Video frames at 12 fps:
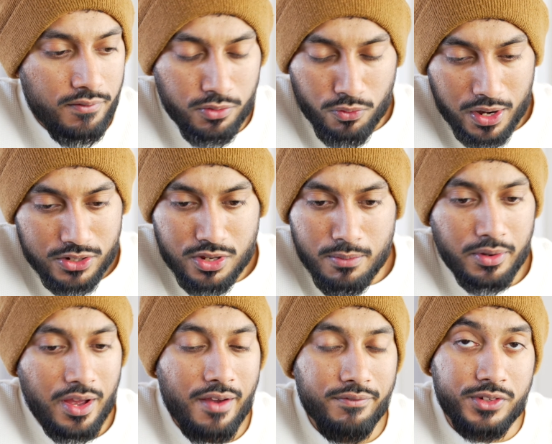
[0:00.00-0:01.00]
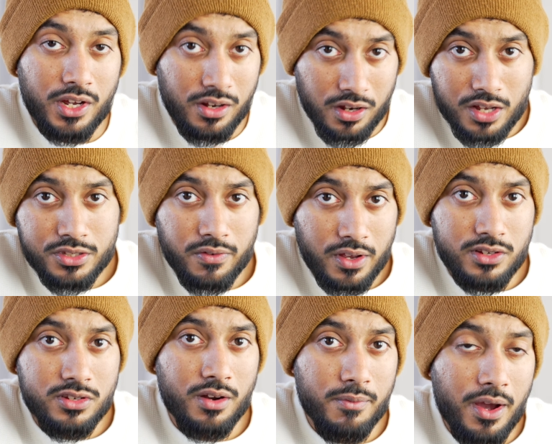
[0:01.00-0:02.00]
Very simple. I have done lots of
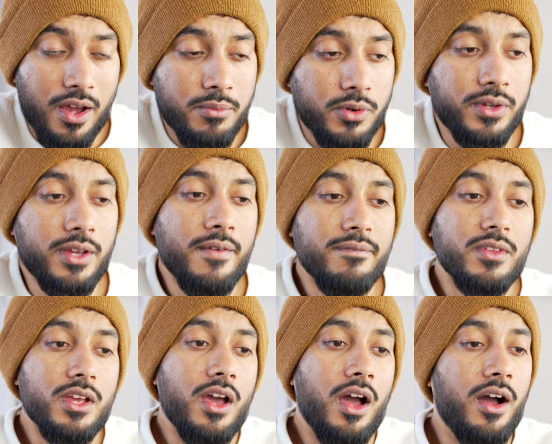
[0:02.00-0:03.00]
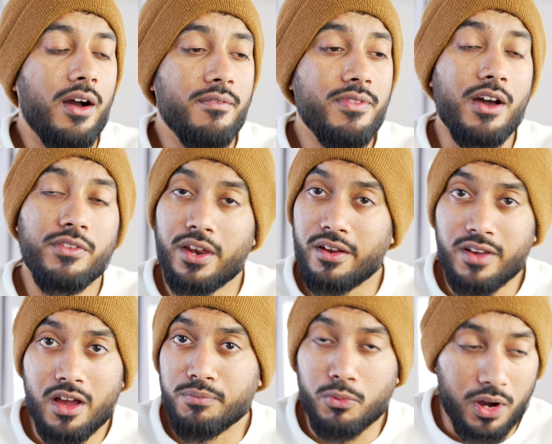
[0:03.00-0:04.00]
edits on iMovie. Now that I've
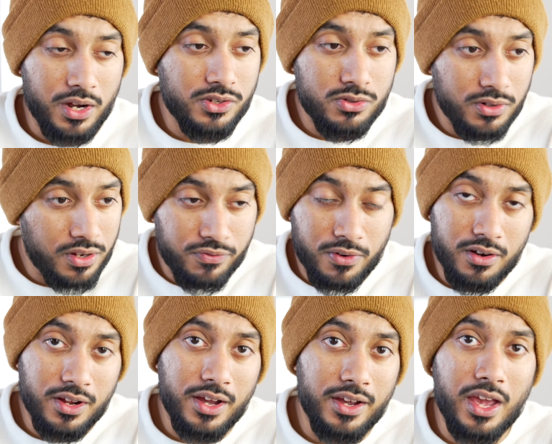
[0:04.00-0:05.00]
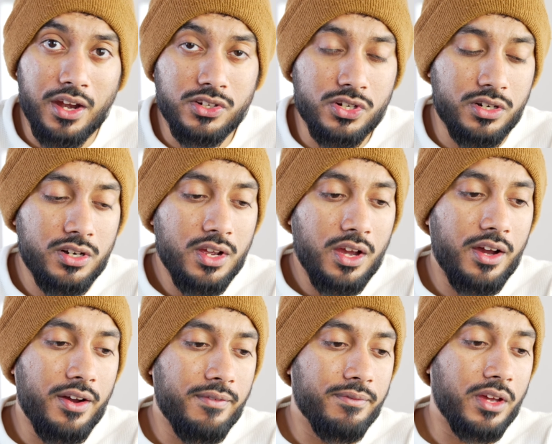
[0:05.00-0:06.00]
upgraded to a different editor,
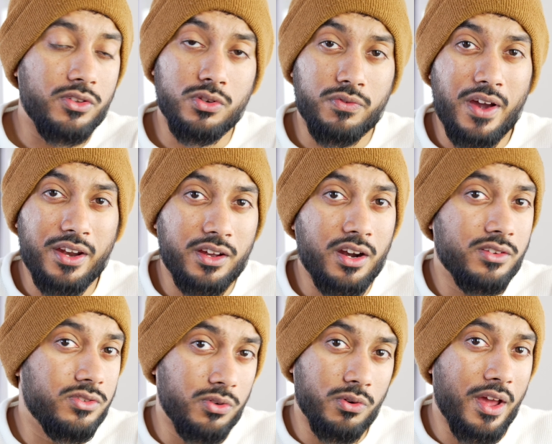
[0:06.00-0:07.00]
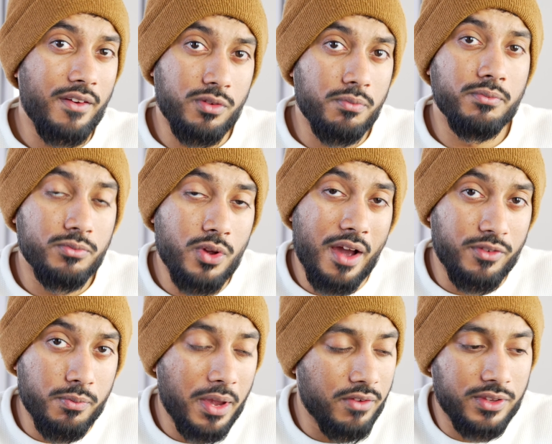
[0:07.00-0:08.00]
I use Final Cut. You have
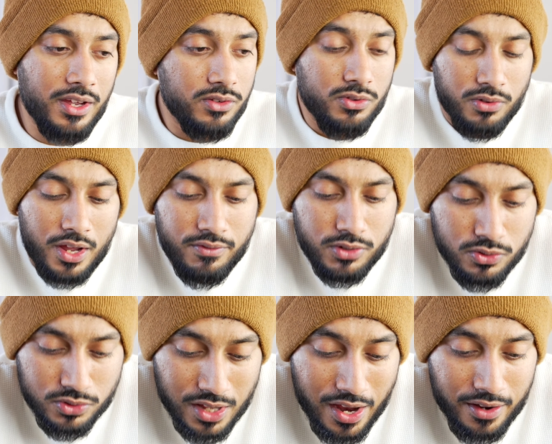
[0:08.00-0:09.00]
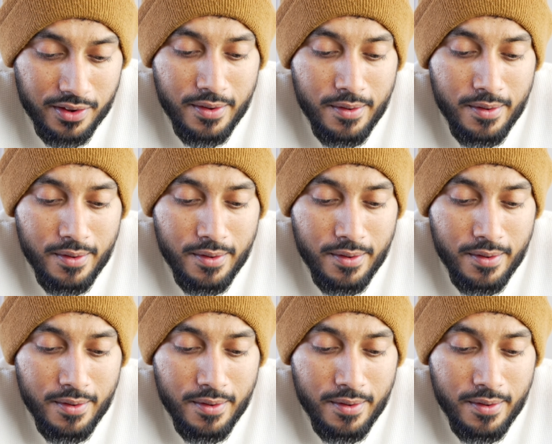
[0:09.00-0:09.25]
to pay for that. You don't have to use that.